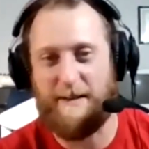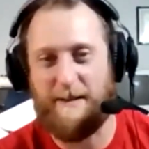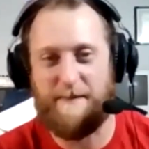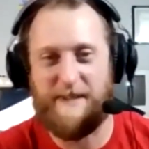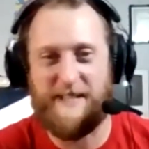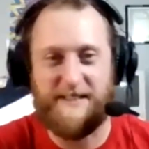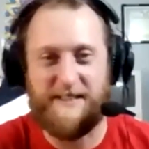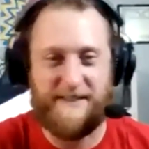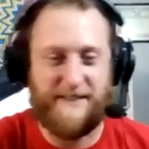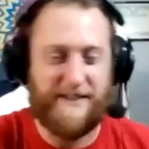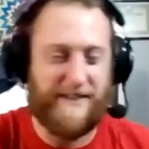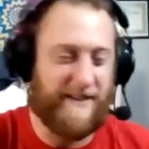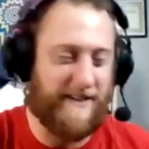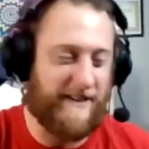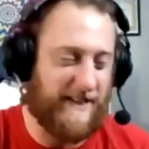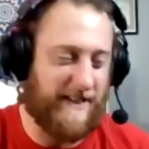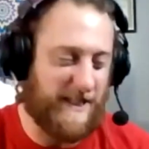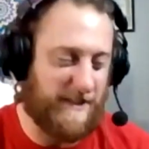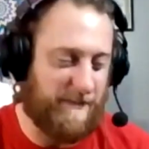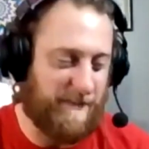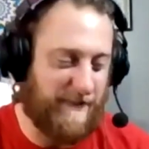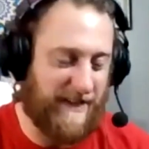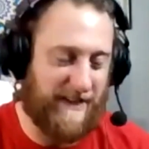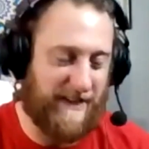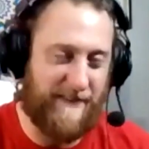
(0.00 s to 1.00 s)
I miss you,
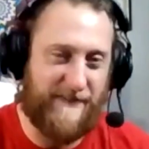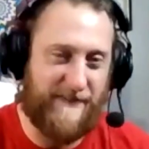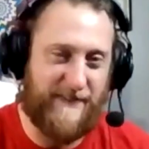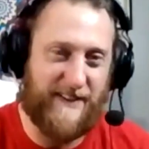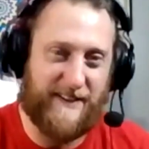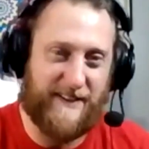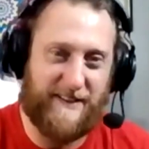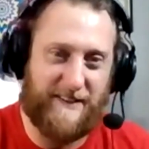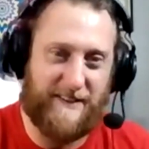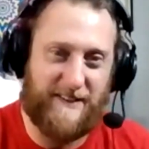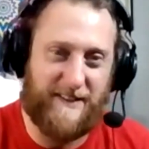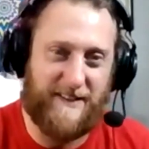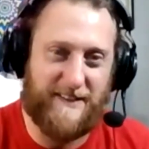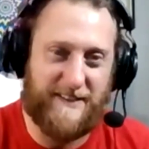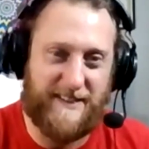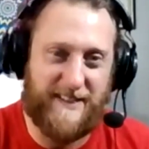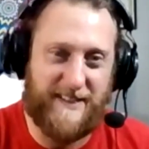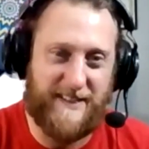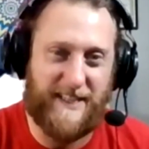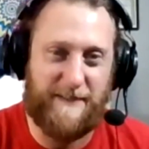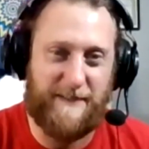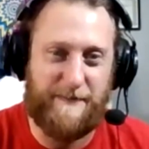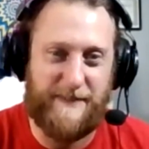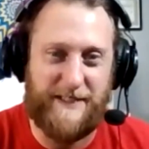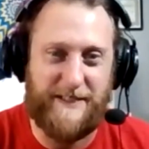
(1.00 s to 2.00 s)
and it's been a fucking long
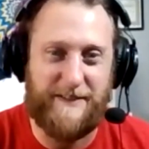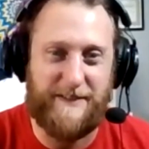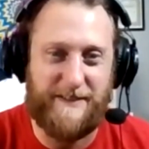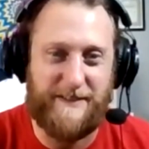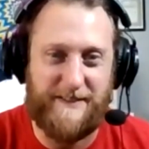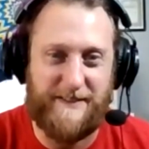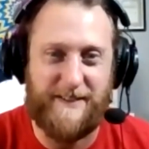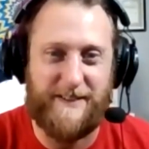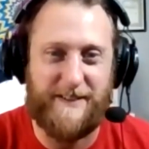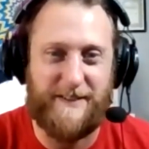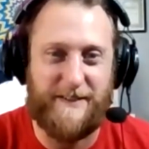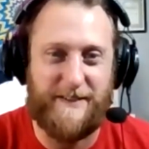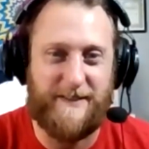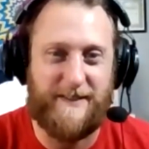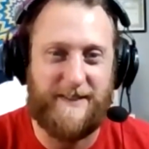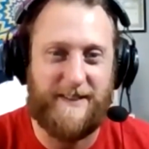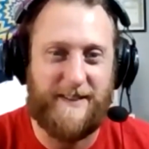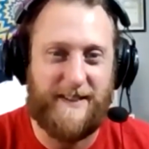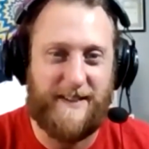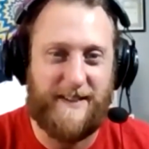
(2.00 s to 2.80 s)
time, dude. So. I